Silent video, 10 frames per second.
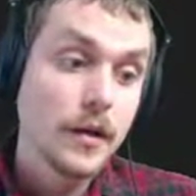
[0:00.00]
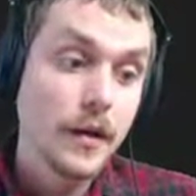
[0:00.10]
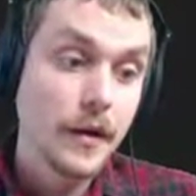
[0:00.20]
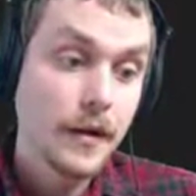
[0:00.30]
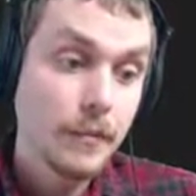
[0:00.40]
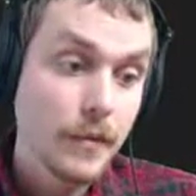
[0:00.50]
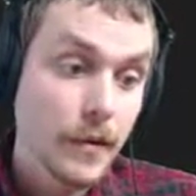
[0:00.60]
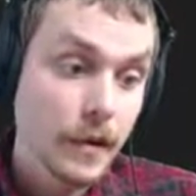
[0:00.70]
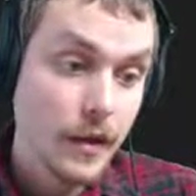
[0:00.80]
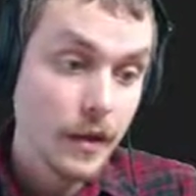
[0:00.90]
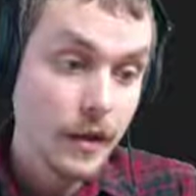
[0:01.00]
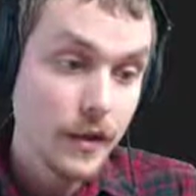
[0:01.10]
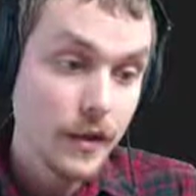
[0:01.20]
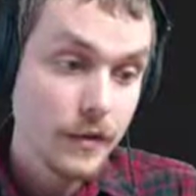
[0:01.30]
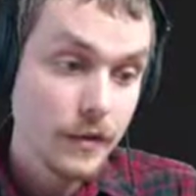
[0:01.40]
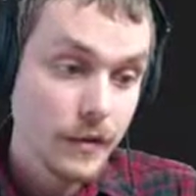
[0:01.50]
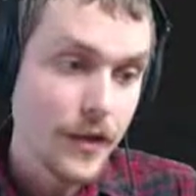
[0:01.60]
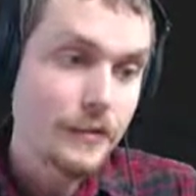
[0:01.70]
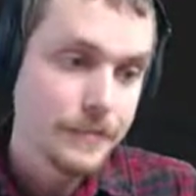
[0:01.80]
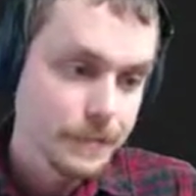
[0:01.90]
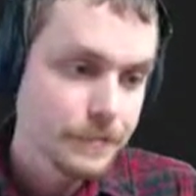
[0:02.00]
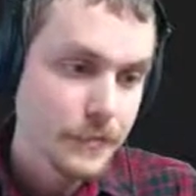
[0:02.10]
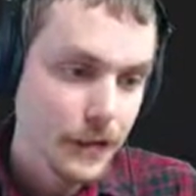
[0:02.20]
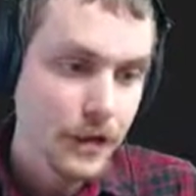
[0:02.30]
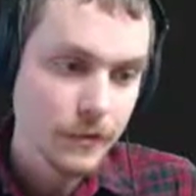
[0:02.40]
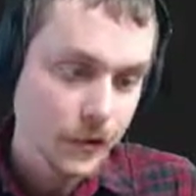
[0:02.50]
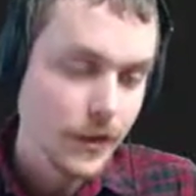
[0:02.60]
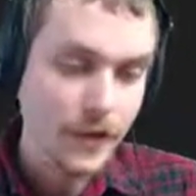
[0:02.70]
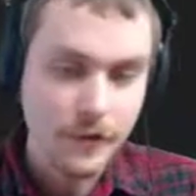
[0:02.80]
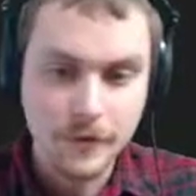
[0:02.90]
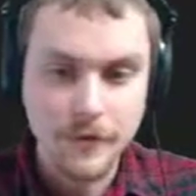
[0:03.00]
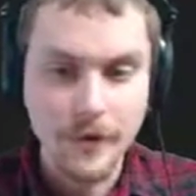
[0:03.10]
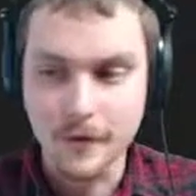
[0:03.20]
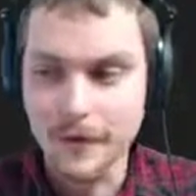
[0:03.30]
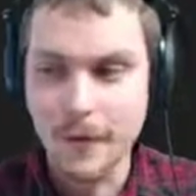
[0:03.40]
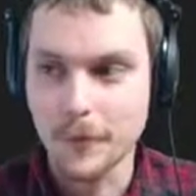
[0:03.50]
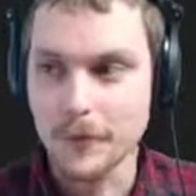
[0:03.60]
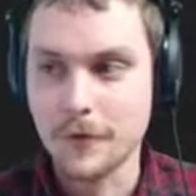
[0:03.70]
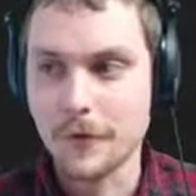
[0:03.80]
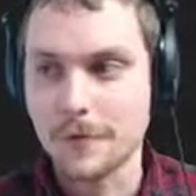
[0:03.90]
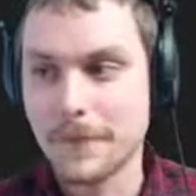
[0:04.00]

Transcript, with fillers: Um, and yeah, yeah, exactly. Dead, not worth the trouble.